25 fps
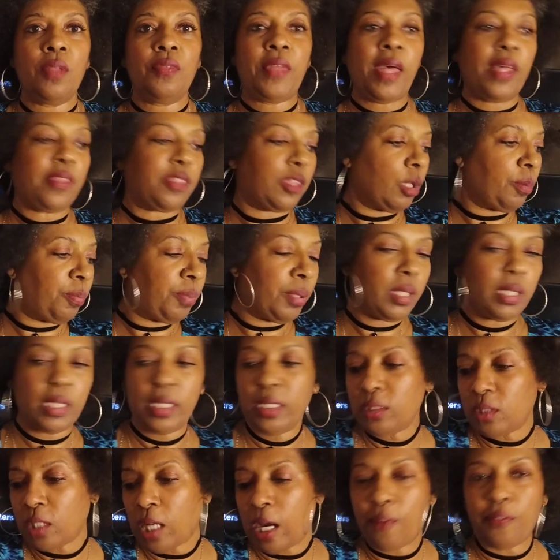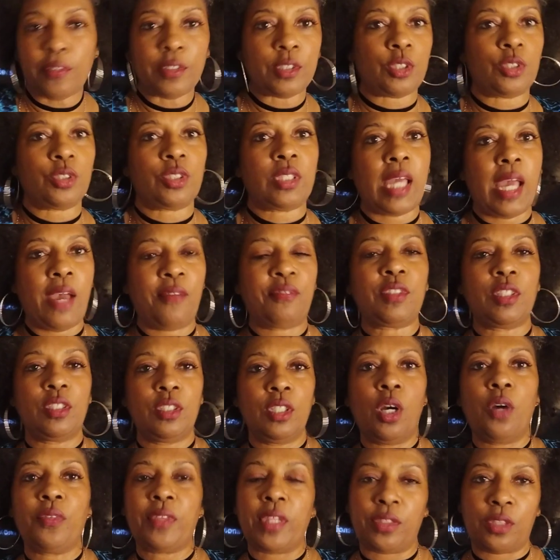that their police officers have to
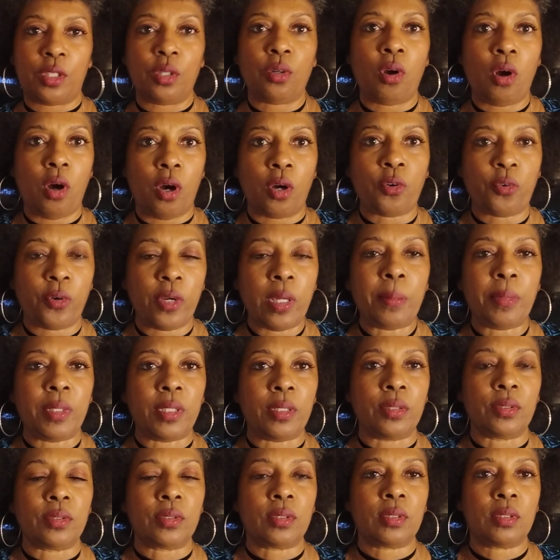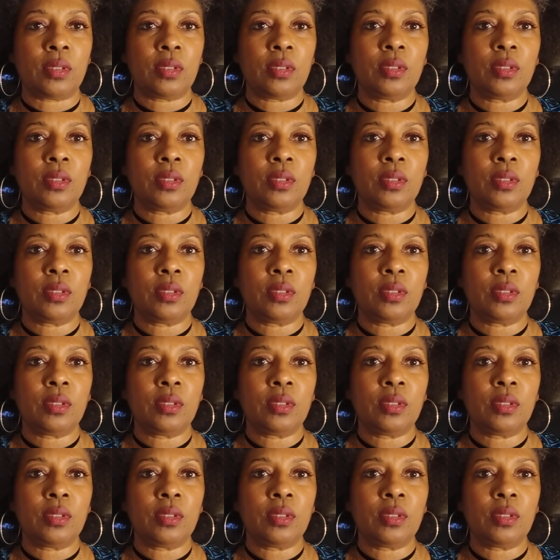know that they're all criminals,